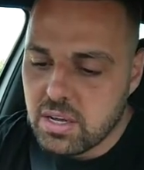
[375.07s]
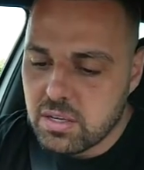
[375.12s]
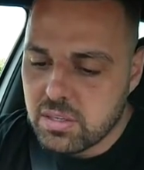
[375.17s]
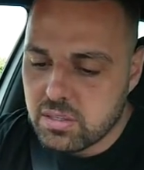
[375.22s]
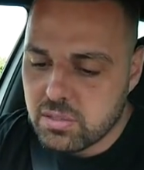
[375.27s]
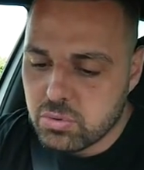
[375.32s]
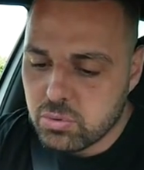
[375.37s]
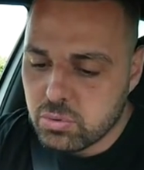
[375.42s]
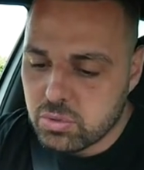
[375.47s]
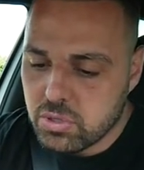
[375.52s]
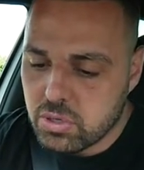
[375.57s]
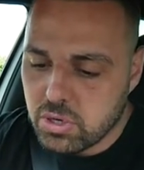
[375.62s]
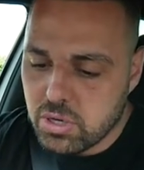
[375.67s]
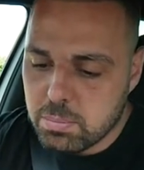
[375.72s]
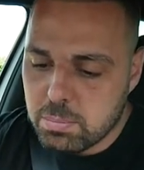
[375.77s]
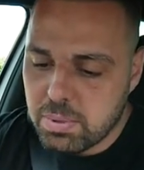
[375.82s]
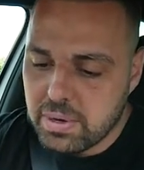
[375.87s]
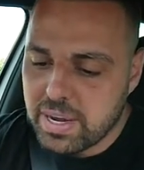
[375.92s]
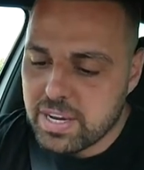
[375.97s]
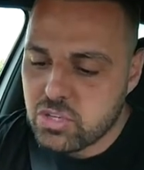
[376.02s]
It's all
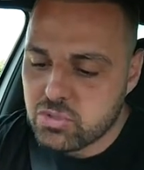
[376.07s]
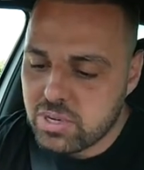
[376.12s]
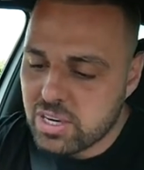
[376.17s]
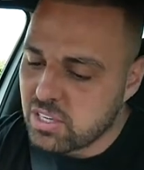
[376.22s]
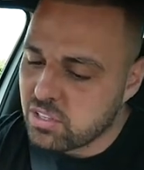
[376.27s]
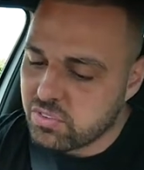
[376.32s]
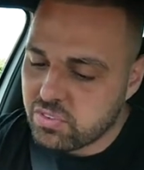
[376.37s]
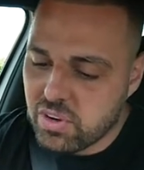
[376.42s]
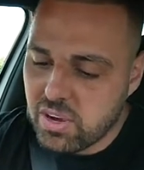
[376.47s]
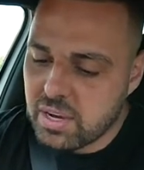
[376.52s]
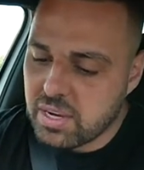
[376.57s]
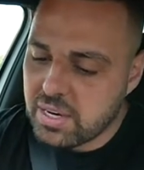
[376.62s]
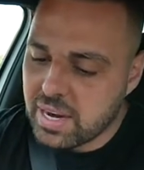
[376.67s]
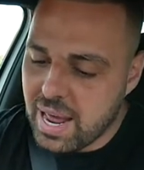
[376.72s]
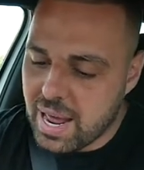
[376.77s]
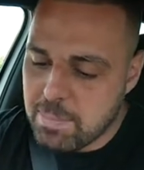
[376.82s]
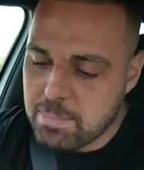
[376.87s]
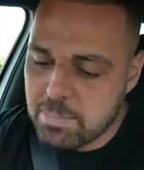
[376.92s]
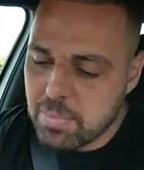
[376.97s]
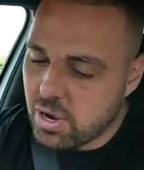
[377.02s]
good. Plate transfer in
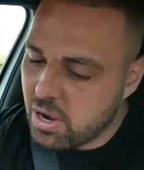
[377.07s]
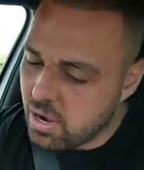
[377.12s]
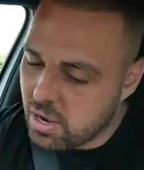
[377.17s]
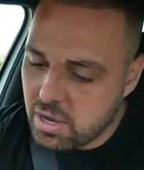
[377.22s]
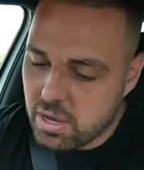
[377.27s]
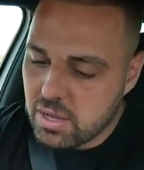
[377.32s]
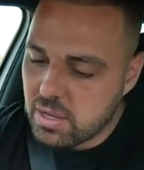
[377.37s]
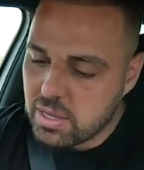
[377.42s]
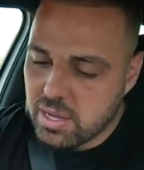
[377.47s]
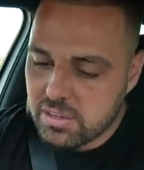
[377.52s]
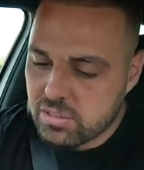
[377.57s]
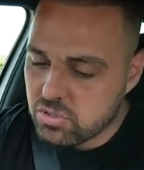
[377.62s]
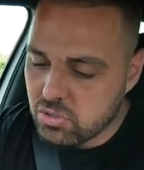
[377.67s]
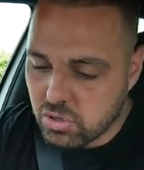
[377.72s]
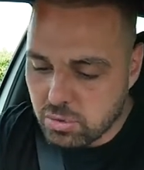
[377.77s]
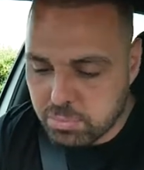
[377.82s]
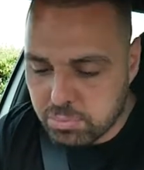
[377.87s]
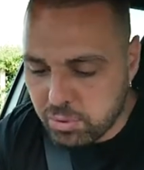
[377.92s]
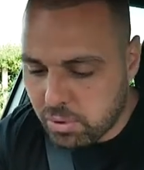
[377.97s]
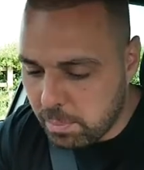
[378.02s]
amber, that's not
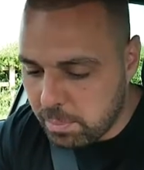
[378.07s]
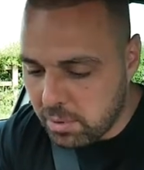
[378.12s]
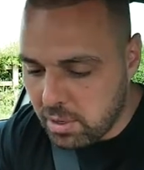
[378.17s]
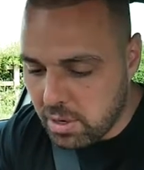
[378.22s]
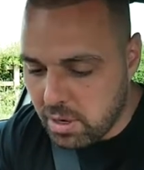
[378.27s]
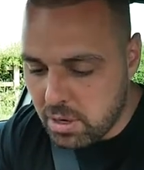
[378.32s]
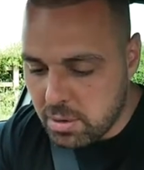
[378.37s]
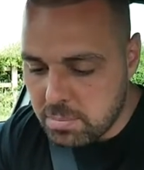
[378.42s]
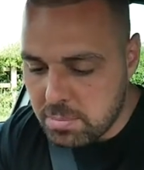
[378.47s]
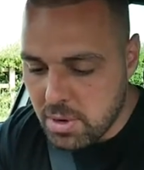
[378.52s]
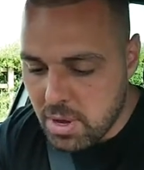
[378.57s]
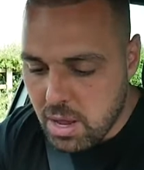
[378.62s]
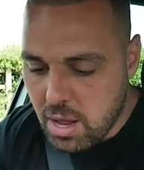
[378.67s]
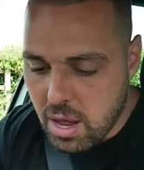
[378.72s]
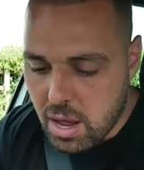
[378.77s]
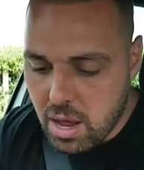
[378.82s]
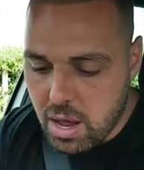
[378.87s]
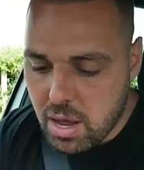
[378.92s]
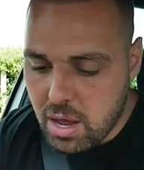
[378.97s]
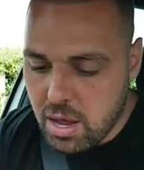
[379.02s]
a problem.
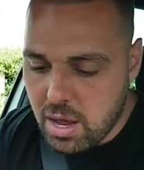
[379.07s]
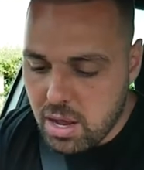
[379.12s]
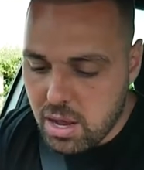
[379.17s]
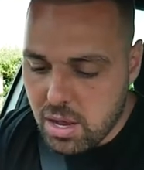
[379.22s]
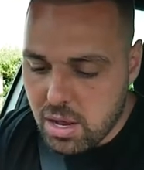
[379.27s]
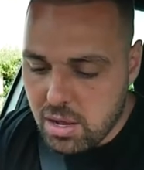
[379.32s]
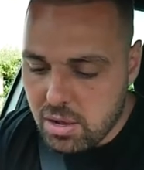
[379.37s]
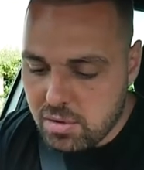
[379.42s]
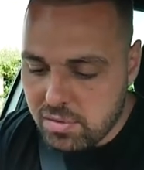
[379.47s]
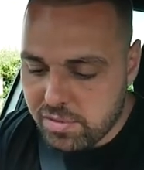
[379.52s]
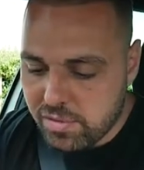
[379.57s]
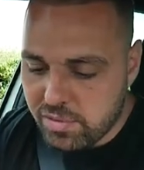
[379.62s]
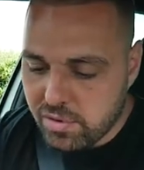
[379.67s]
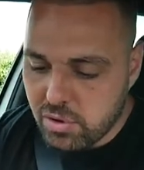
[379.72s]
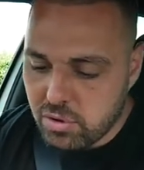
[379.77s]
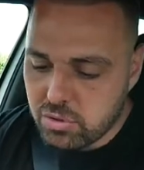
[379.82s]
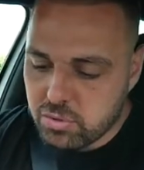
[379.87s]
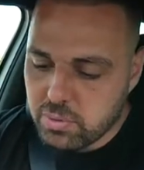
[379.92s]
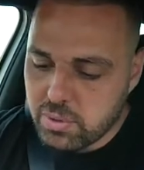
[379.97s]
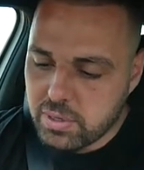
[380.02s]

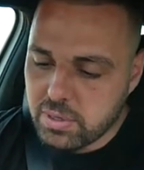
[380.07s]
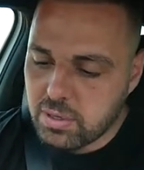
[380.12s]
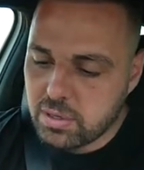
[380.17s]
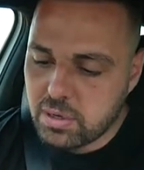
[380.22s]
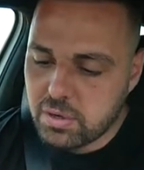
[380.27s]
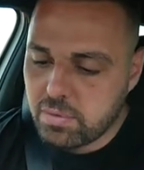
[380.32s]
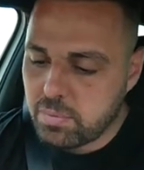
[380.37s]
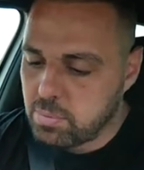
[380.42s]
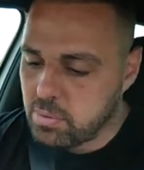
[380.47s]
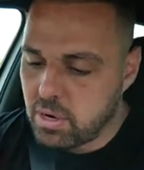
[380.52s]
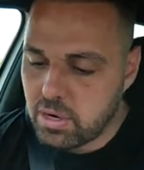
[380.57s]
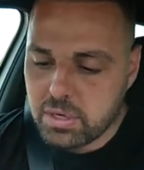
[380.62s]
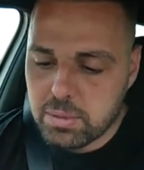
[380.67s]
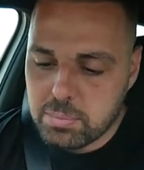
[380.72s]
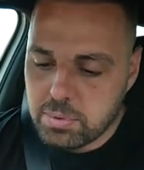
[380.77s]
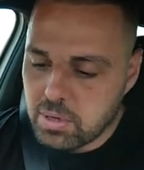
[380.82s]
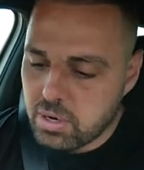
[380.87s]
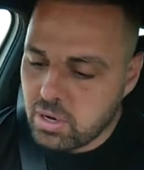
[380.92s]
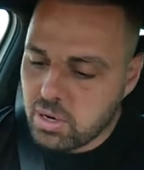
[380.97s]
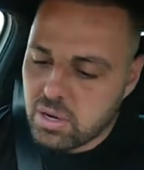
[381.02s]
Volkswagen Golf, blah blah
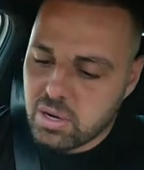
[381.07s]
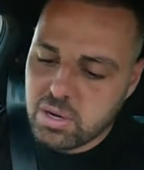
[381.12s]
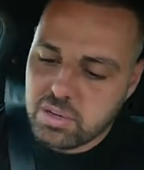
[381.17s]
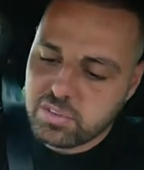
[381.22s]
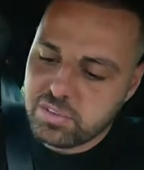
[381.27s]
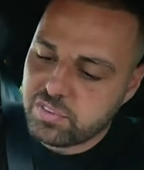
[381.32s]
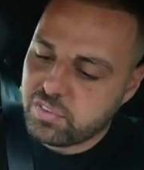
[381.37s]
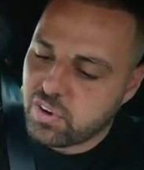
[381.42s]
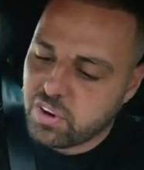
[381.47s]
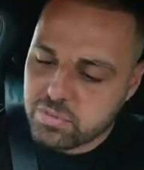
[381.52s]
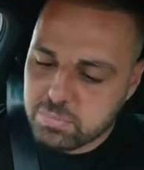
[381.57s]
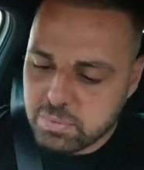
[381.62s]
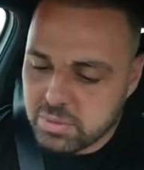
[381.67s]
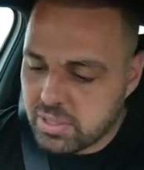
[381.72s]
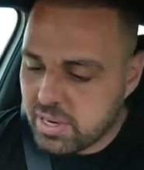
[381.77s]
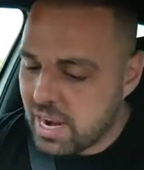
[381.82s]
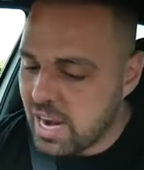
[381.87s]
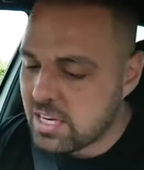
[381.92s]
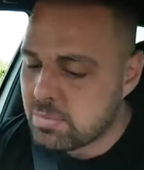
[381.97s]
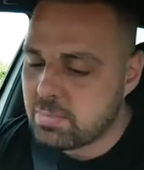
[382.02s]
blah. It's a 5-speed
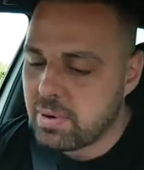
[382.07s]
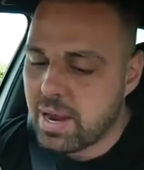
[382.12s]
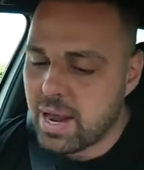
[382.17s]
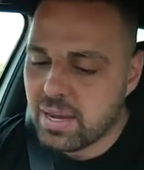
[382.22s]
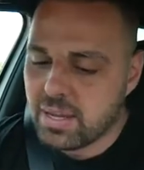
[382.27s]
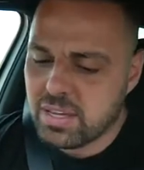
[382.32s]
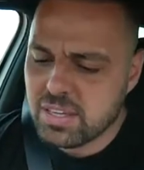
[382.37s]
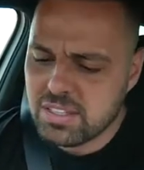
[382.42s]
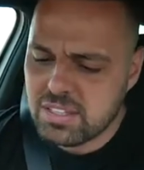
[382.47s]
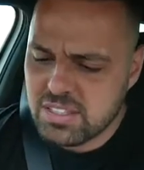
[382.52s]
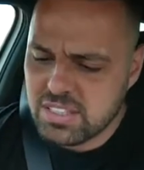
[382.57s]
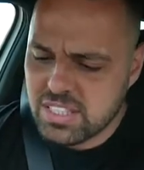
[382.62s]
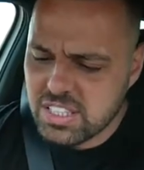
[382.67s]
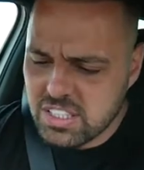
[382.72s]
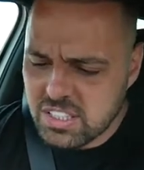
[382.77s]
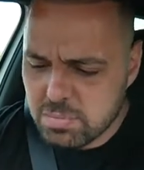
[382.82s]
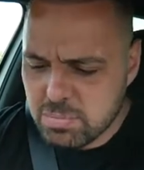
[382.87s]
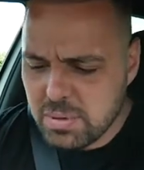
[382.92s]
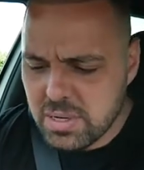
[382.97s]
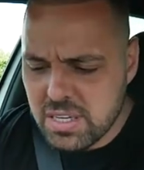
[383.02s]
hatchback,
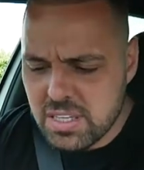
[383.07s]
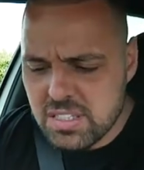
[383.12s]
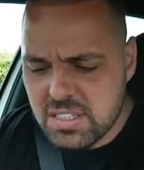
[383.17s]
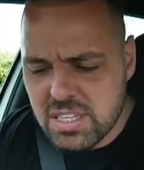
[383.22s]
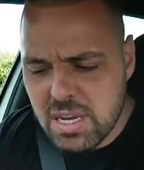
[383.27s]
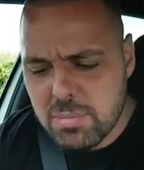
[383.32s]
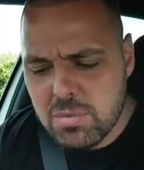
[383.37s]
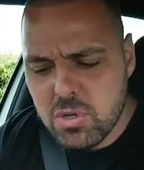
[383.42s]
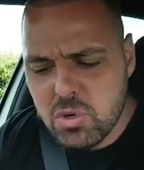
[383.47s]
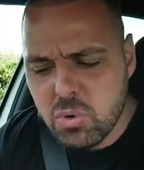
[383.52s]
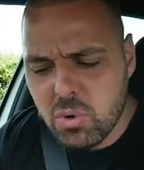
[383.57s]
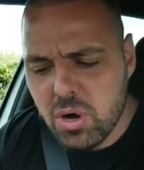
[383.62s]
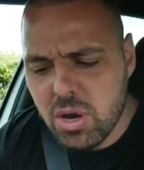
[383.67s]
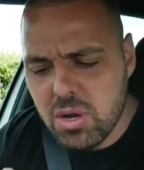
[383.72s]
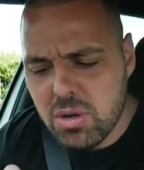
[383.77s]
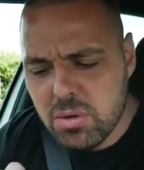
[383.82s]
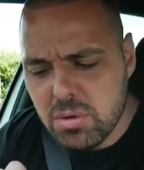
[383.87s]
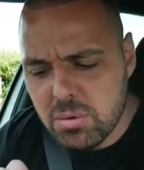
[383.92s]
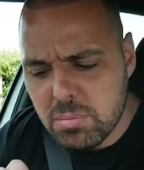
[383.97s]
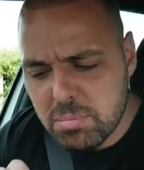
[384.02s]
6-speed
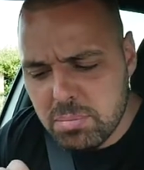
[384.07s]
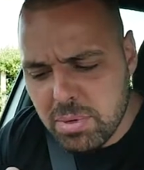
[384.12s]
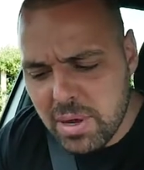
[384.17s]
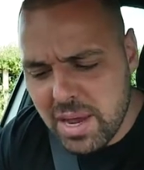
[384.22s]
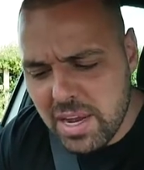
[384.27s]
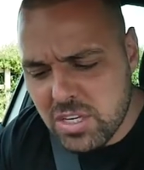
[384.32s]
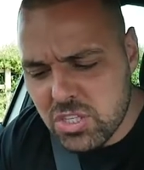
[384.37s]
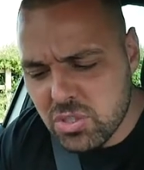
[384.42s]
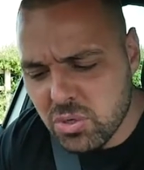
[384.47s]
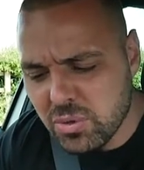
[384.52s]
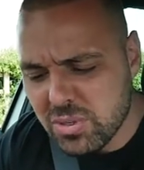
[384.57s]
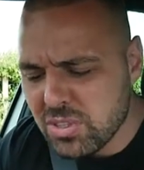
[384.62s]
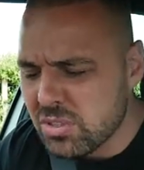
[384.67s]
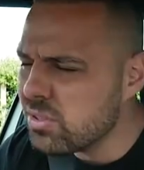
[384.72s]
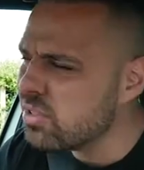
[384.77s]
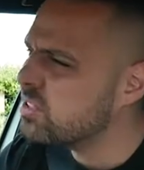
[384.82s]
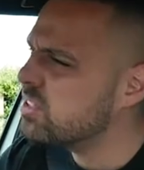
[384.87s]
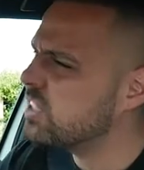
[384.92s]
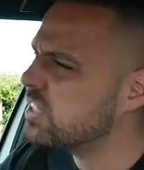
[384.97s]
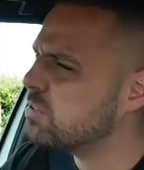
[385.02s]
semi-auto petrol. It's not
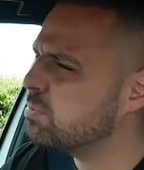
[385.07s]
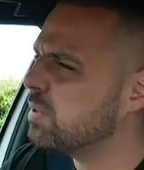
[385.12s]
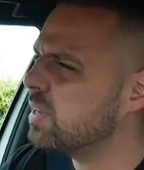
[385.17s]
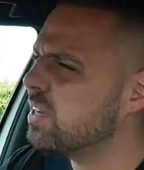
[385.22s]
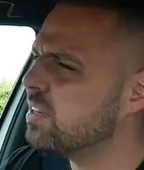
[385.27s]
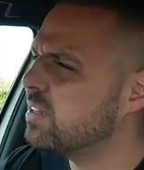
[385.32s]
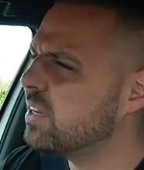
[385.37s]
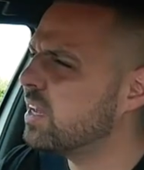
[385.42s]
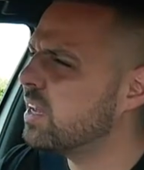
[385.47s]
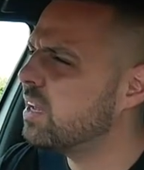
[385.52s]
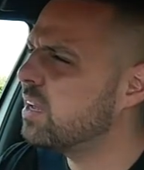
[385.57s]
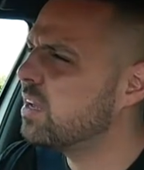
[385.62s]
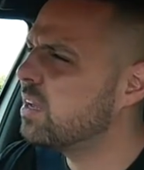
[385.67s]
6-speed, is it?